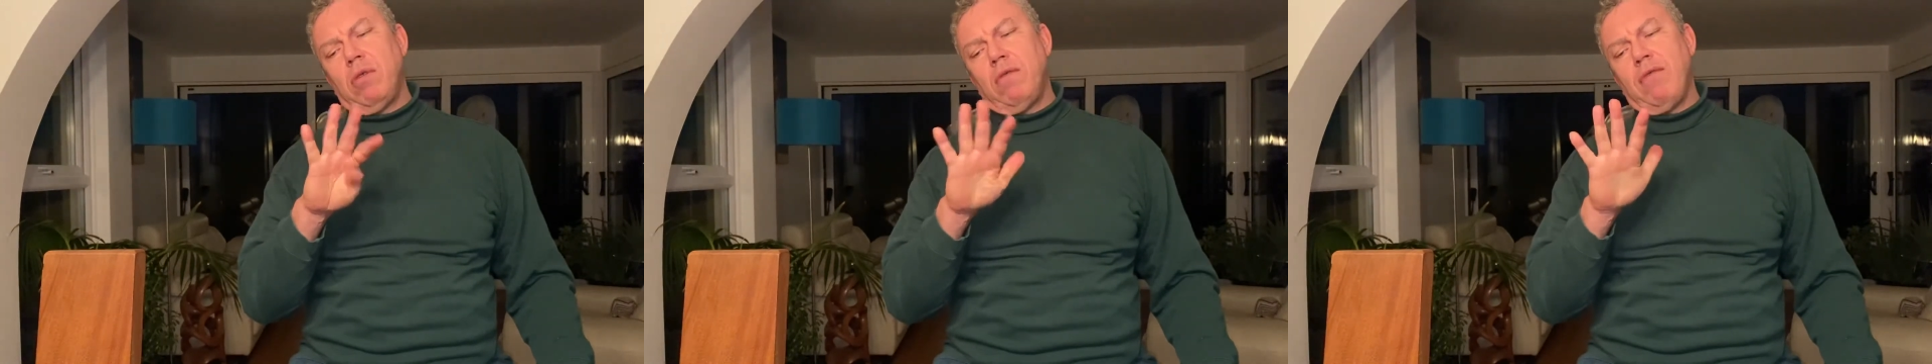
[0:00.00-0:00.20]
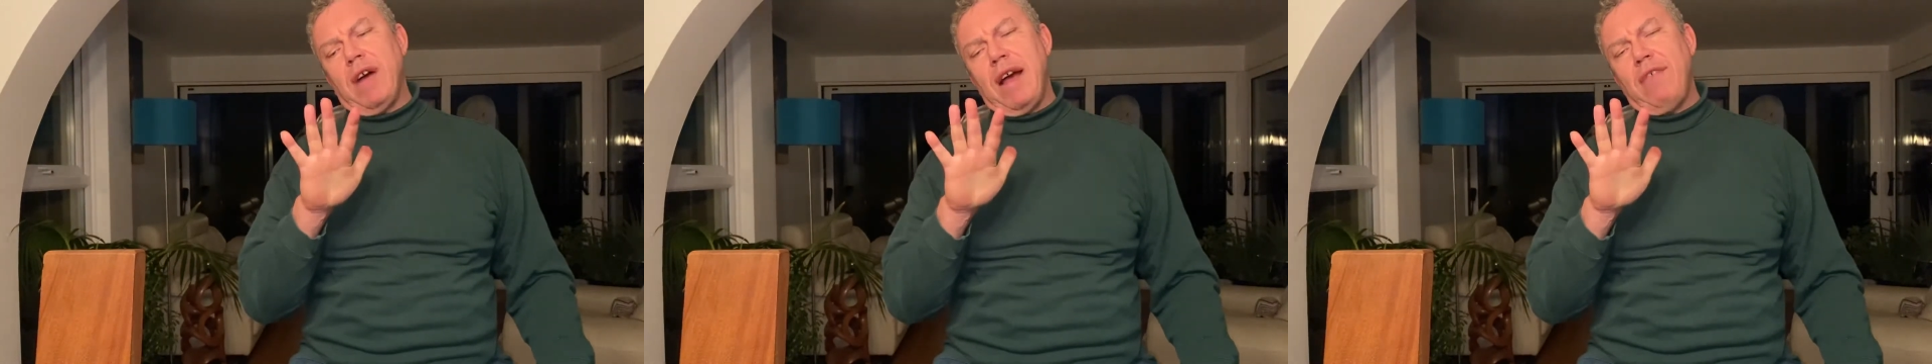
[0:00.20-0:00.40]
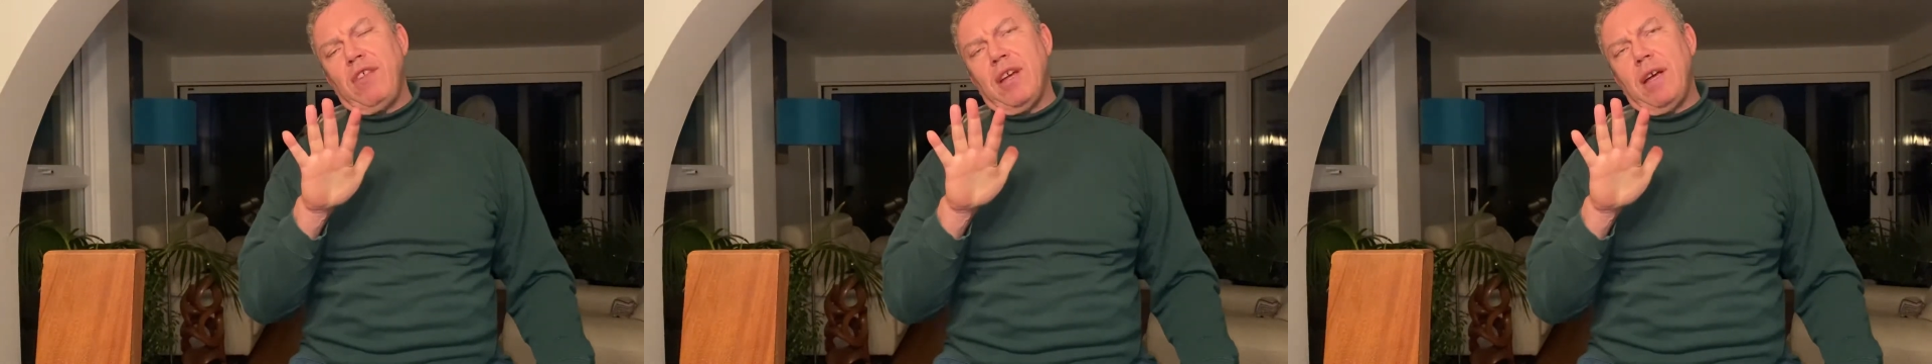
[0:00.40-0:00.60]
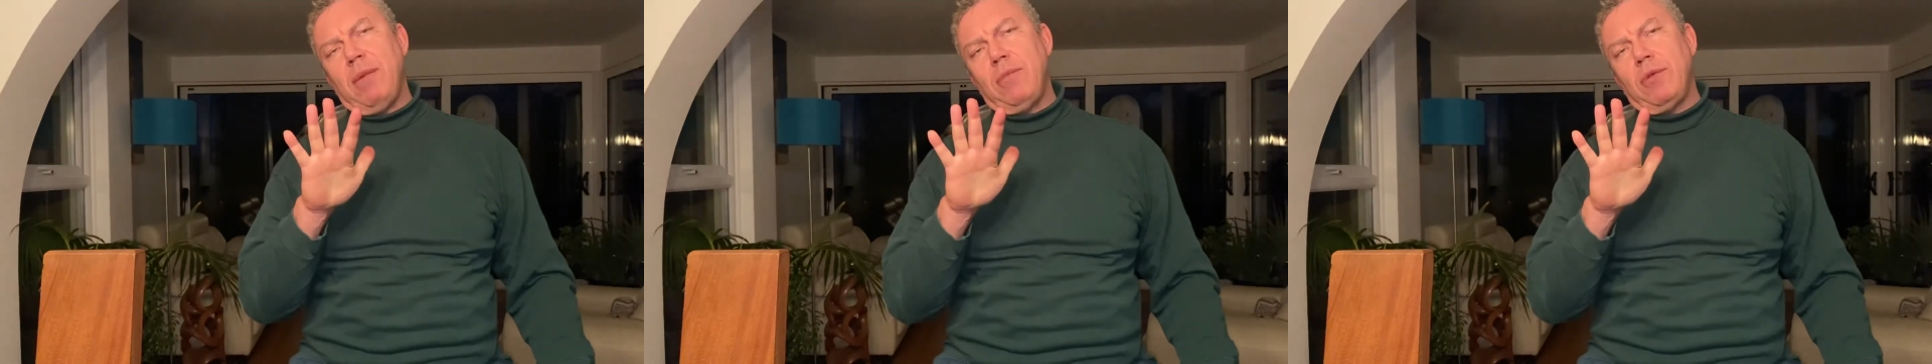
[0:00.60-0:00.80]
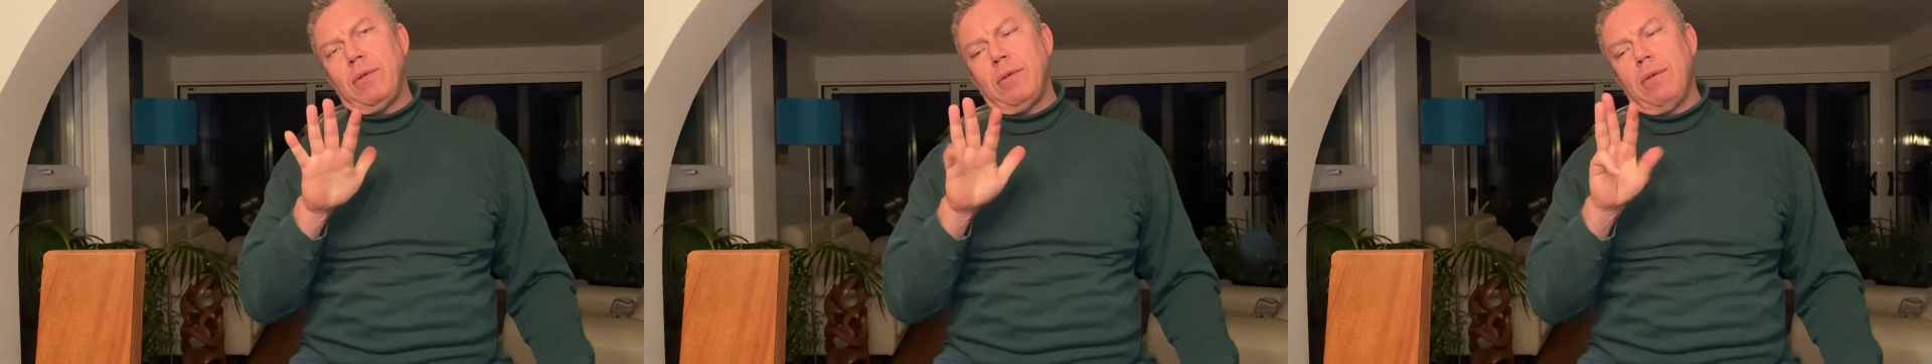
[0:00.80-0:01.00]
5 times,
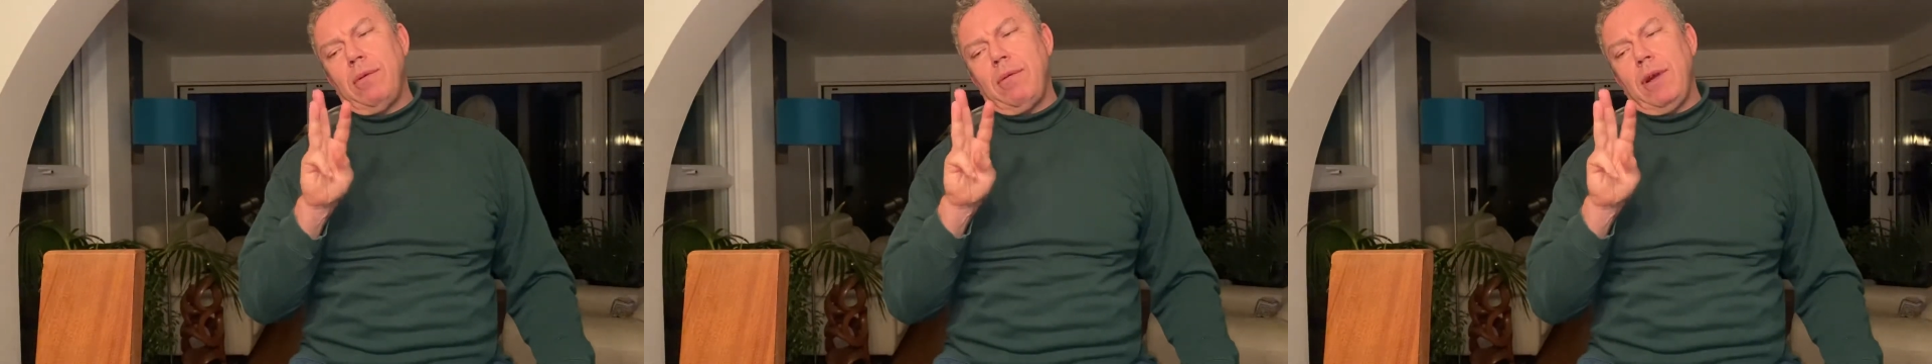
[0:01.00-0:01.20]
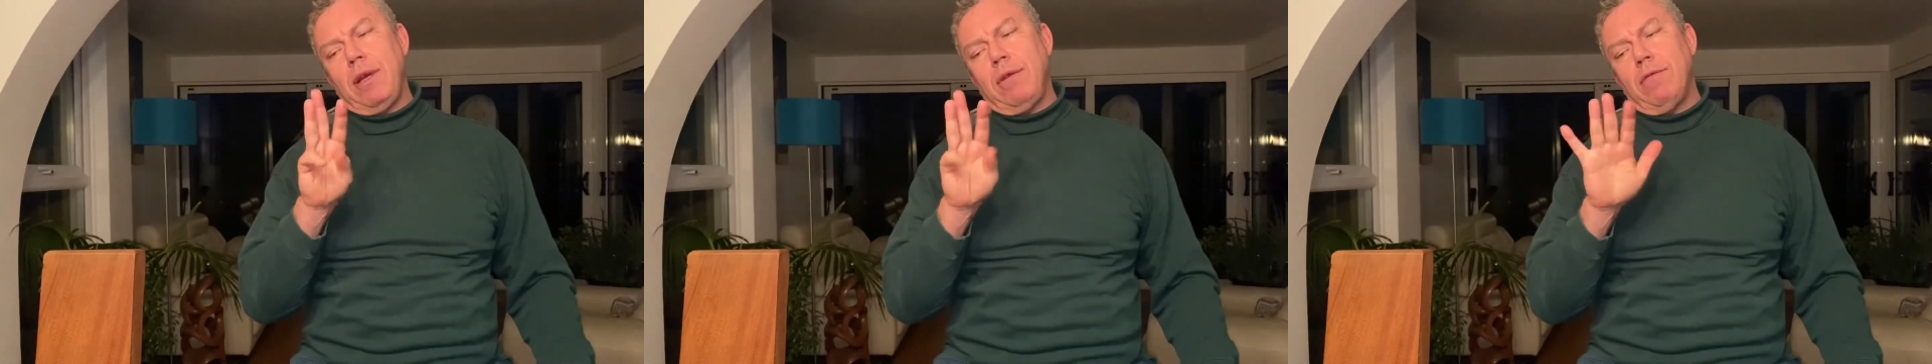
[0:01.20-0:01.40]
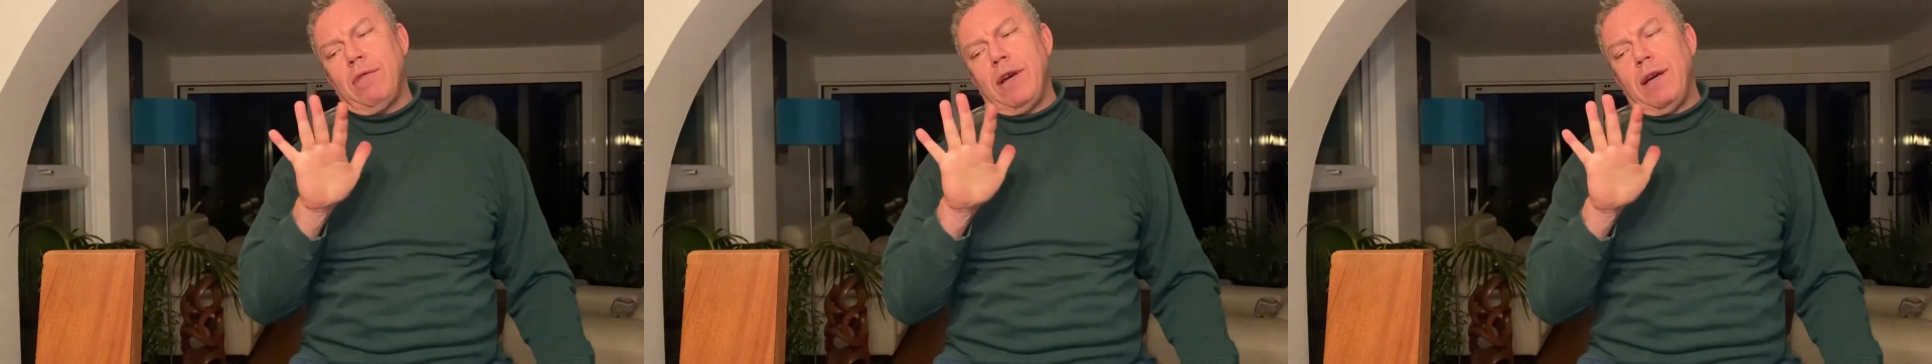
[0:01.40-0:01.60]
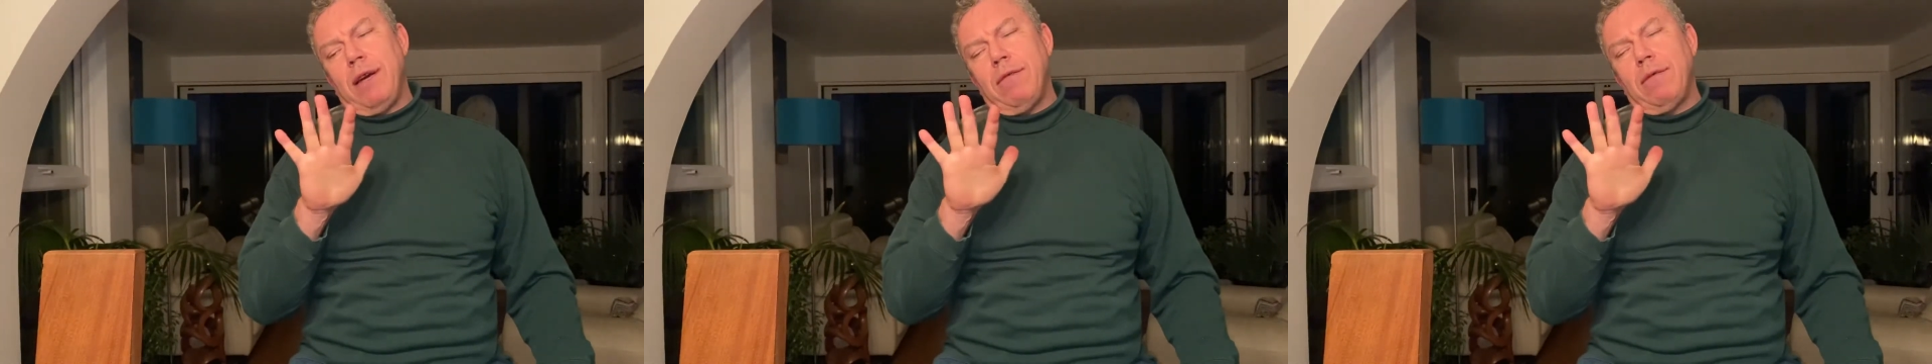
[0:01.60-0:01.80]
3, 5.